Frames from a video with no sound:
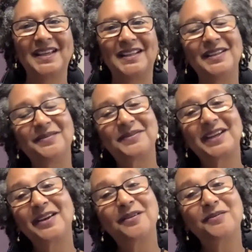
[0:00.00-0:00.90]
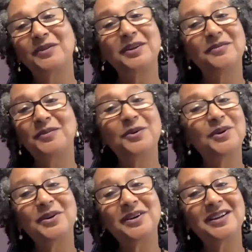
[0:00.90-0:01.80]
Lift every
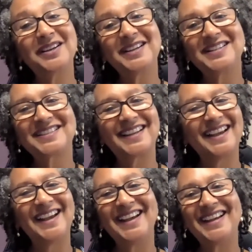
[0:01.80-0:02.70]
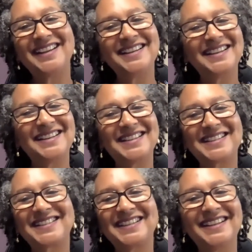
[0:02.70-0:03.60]
voice and
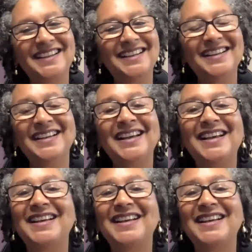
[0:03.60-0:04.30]
sing